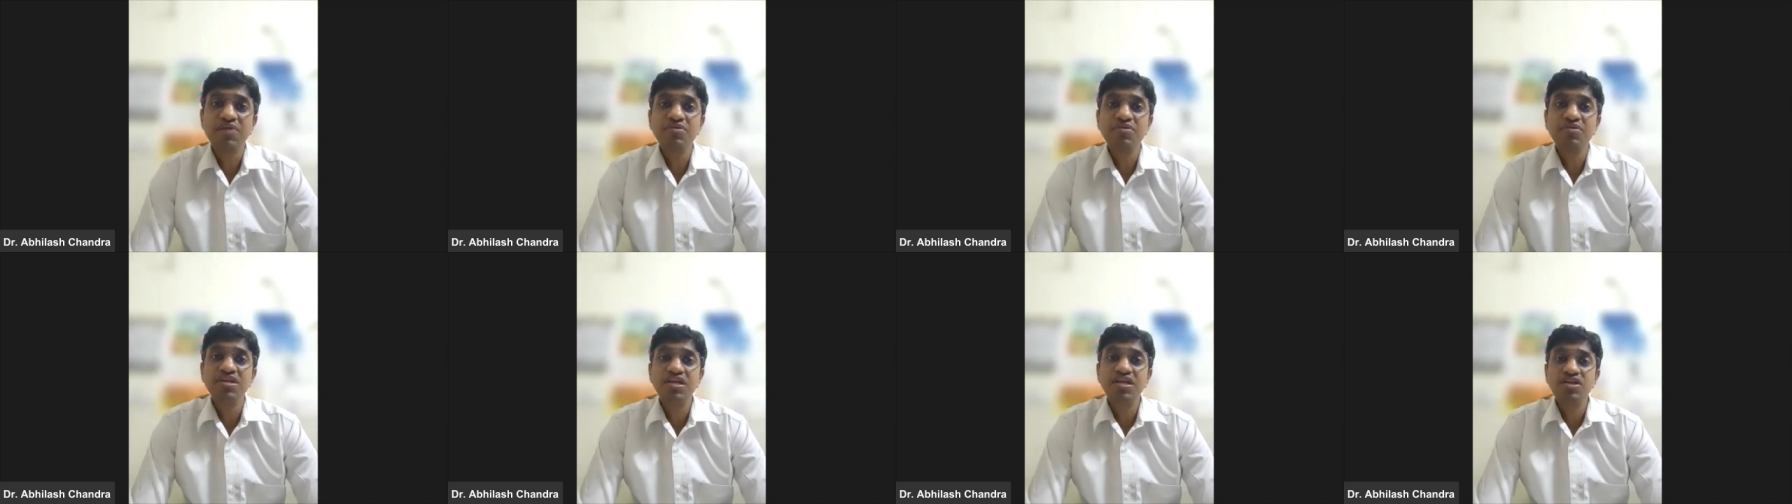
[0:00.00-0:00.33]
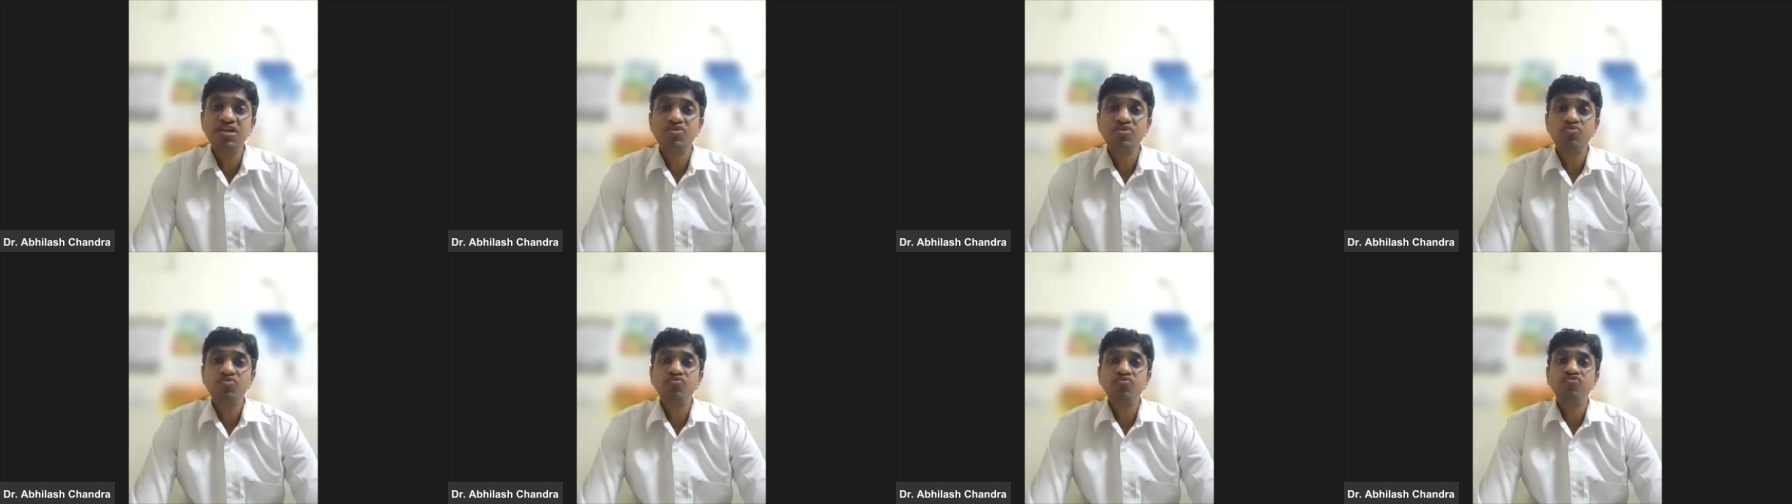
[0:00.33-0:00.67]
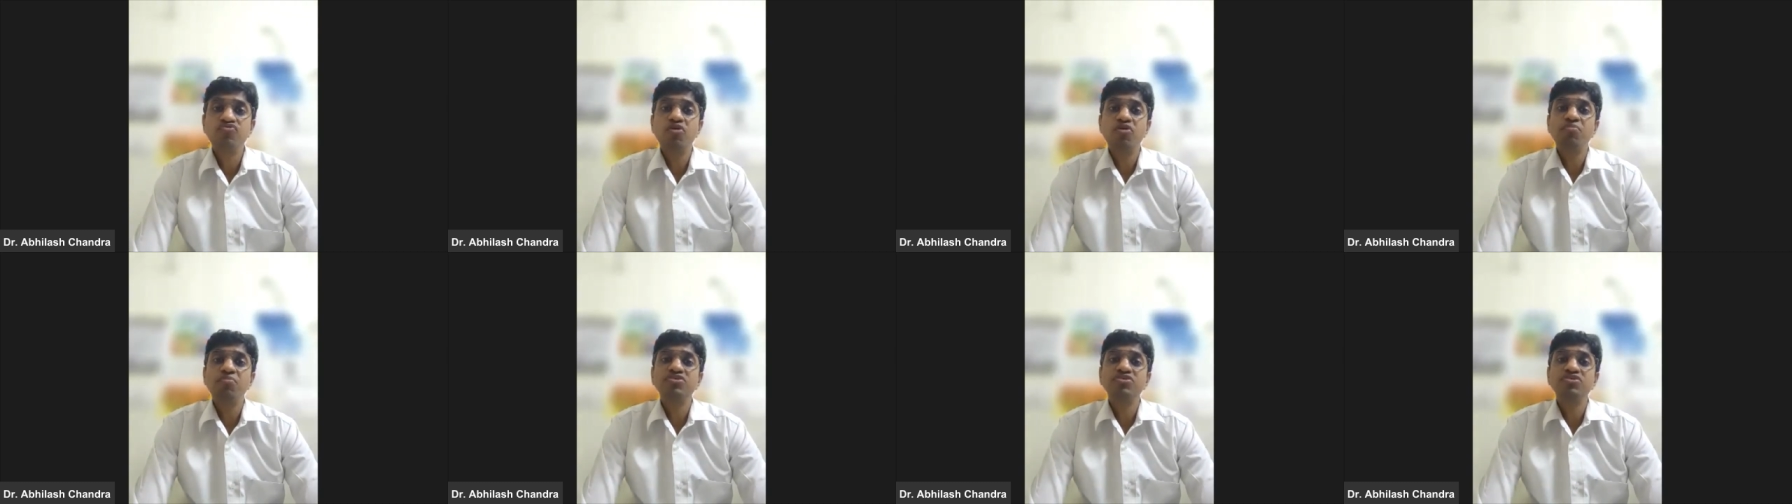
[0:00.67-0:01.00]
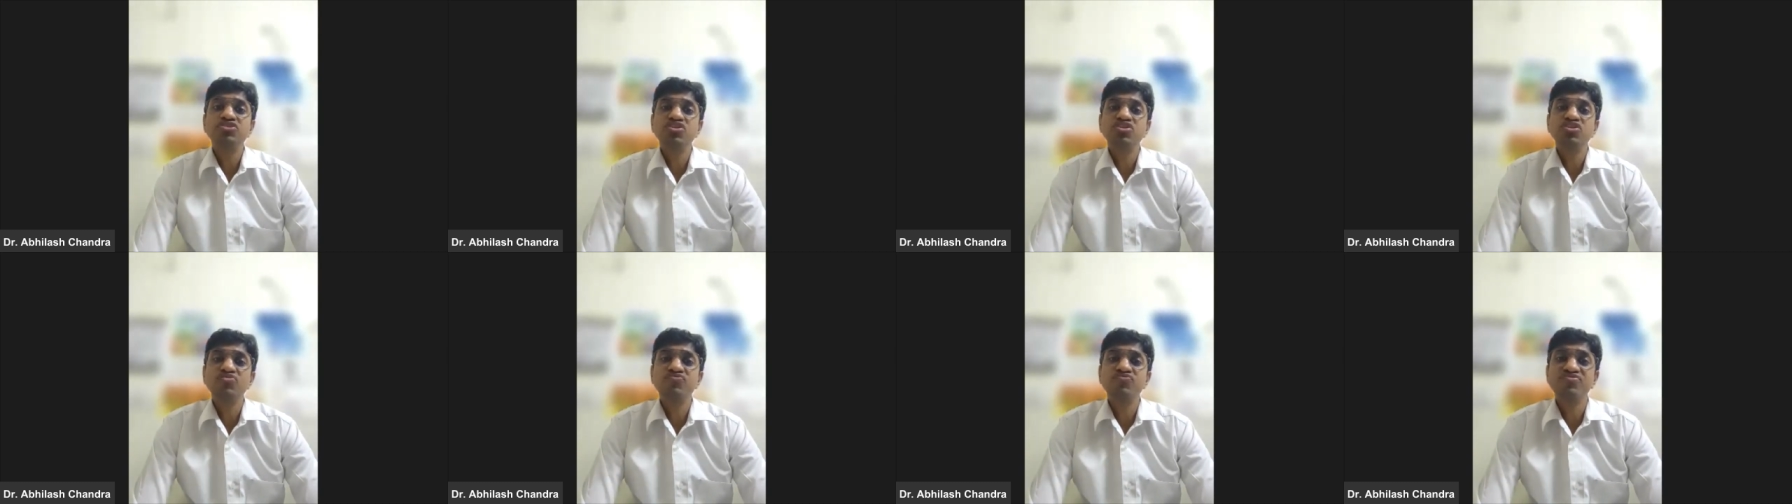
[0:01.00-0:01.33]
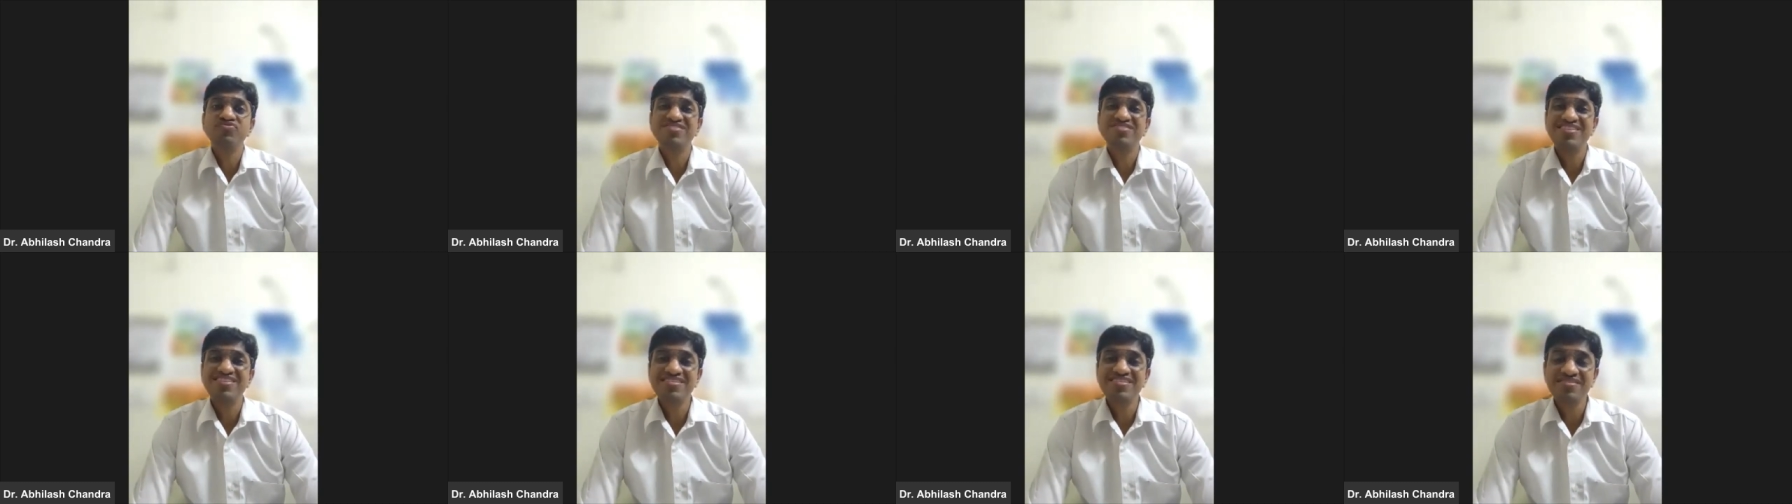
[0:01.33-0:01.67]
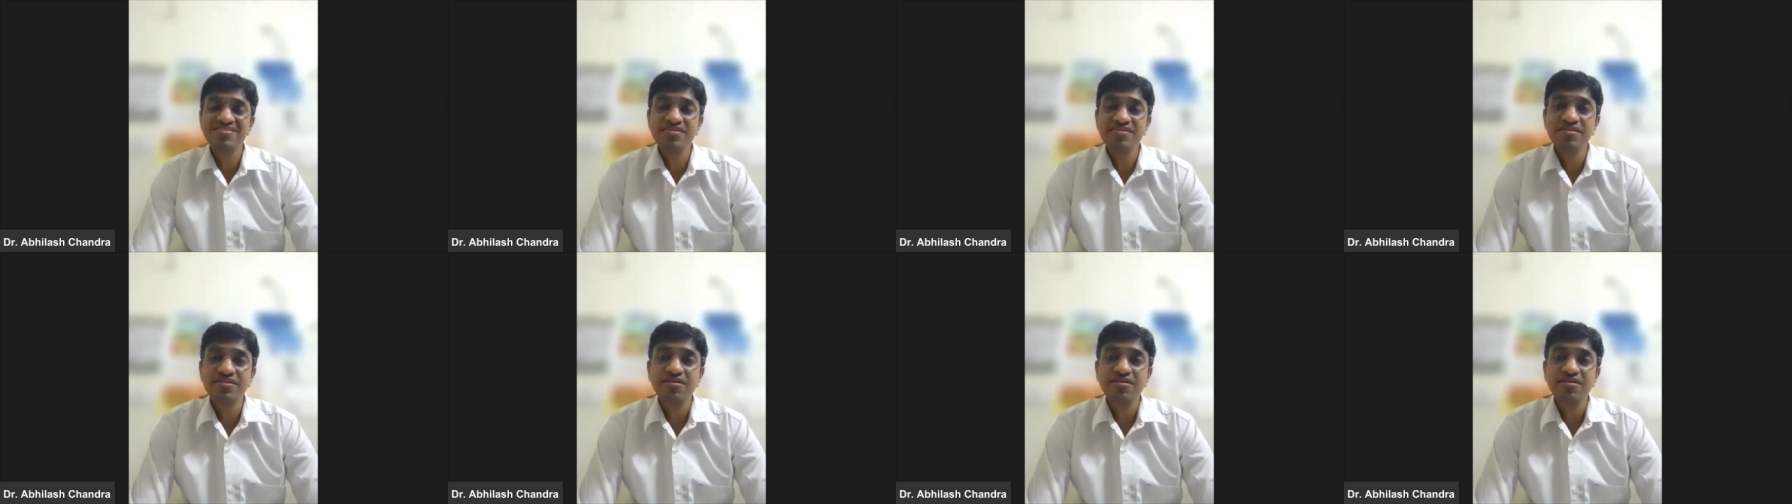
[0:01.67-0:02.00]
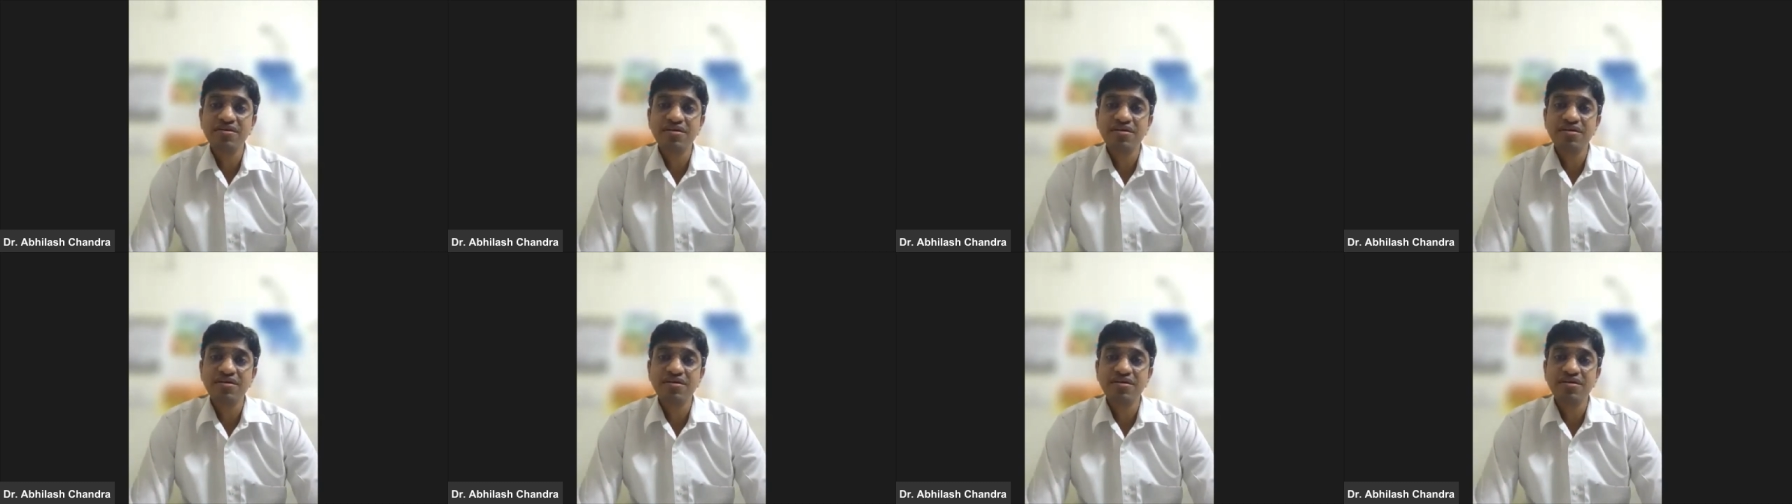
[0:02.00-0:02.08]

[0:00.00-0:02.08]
lead to formation of cysts,